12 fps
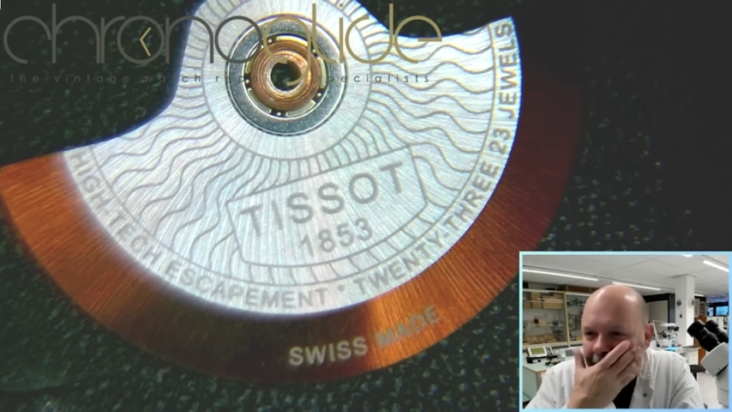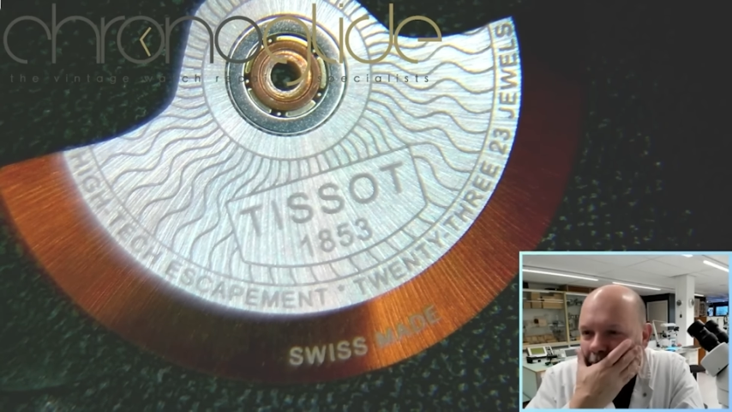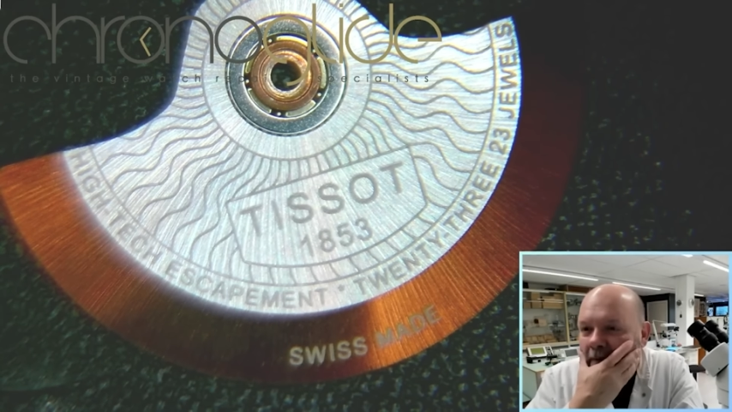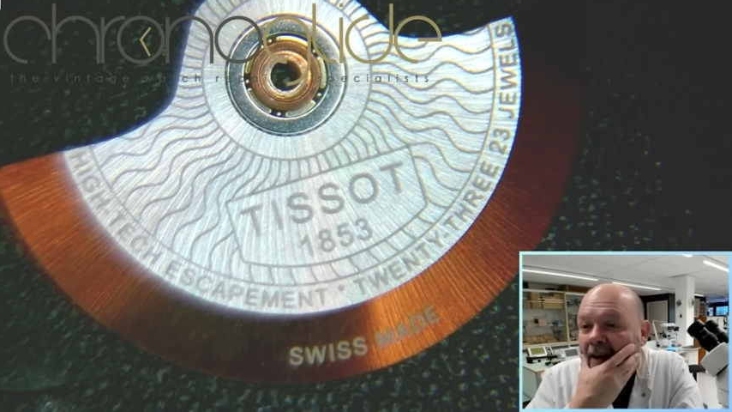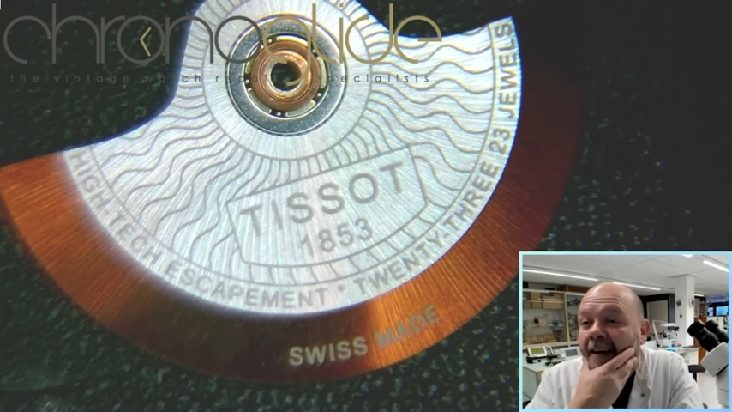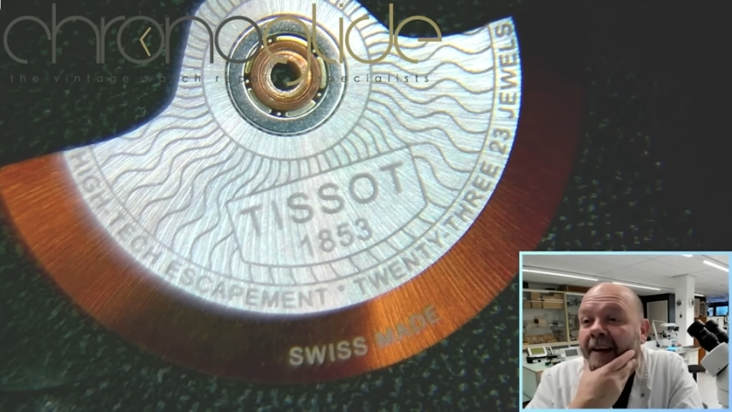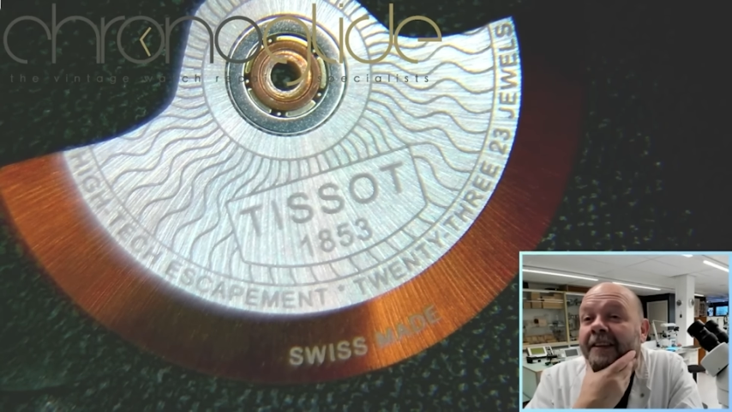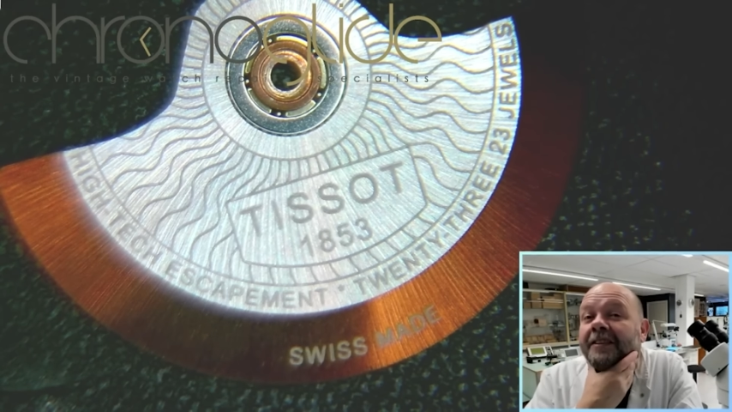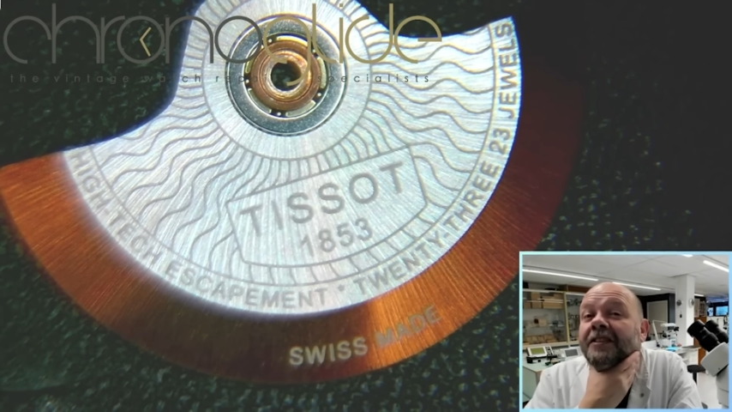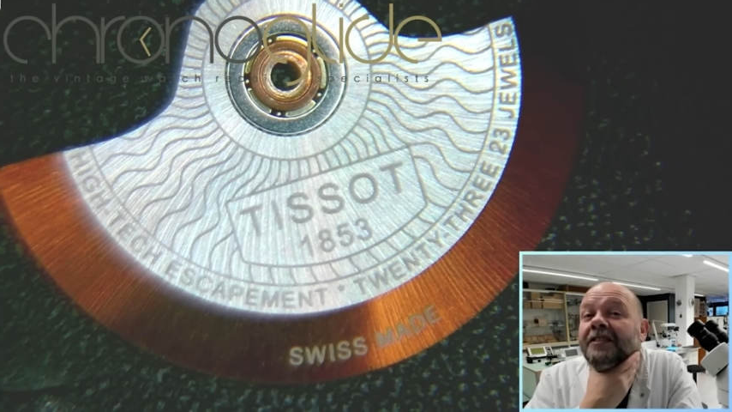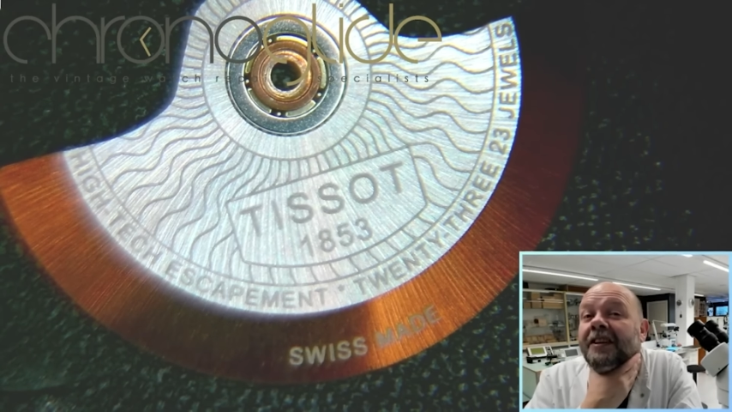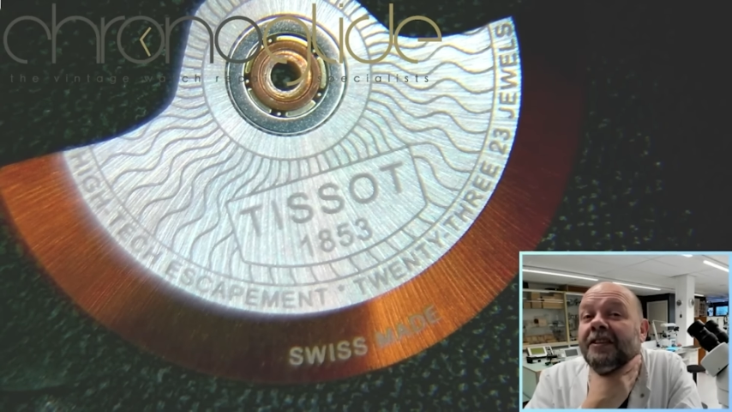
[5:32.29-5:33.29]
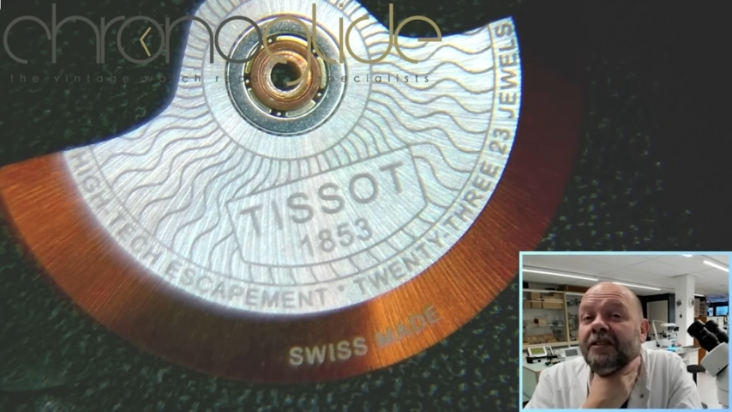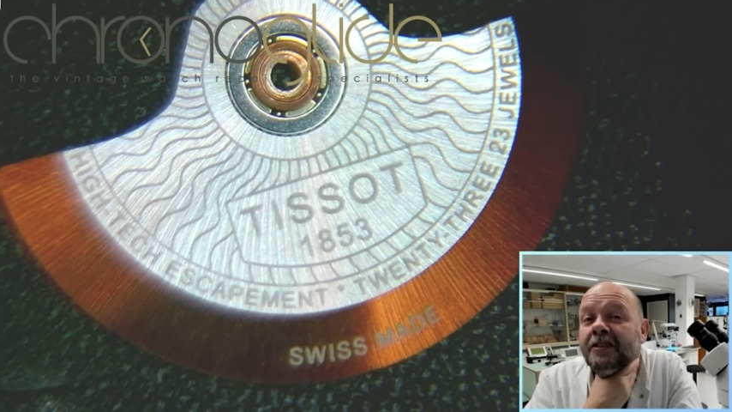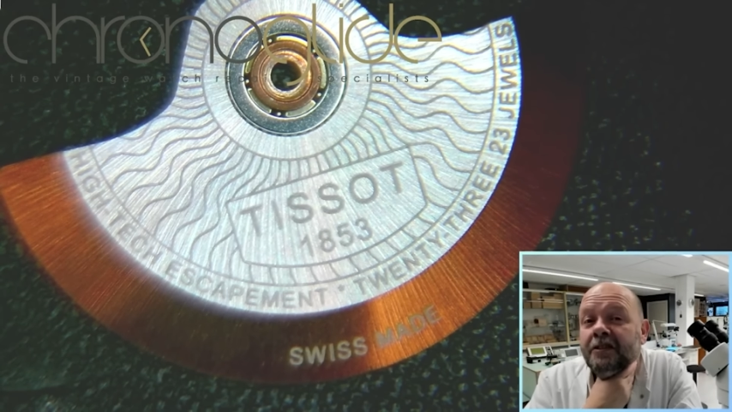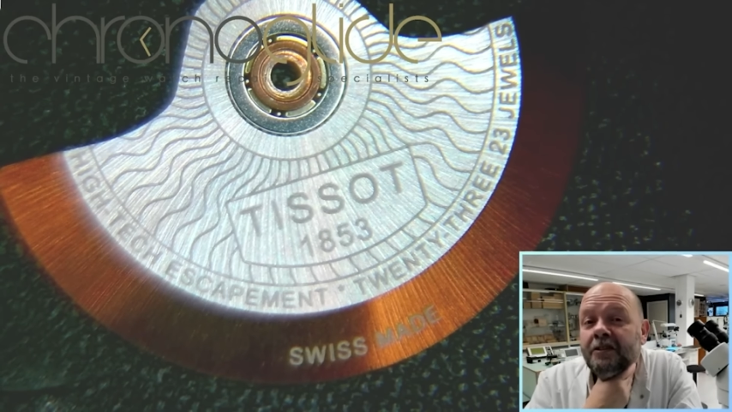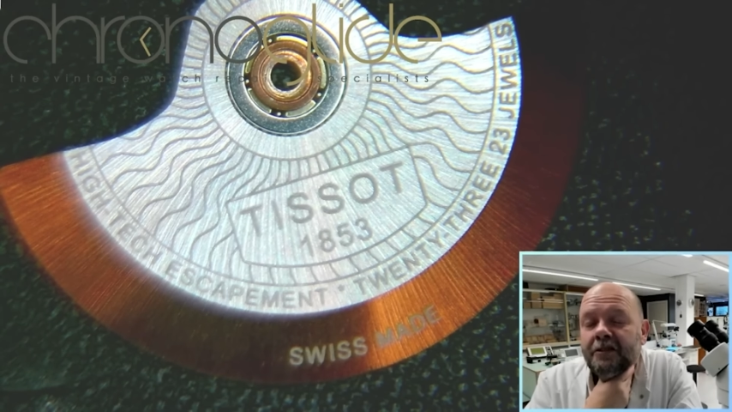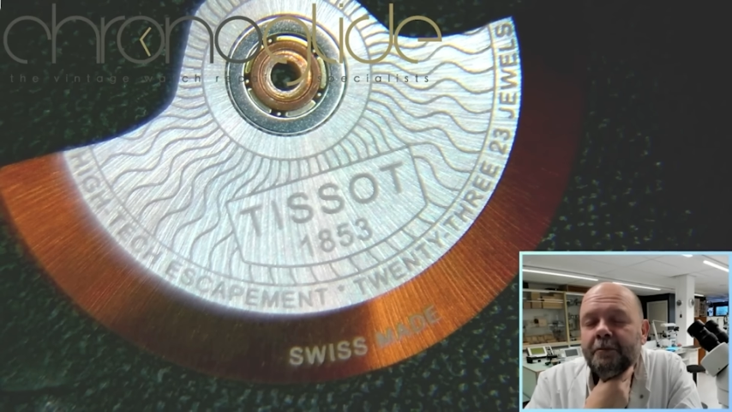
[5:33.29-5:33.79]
making decisions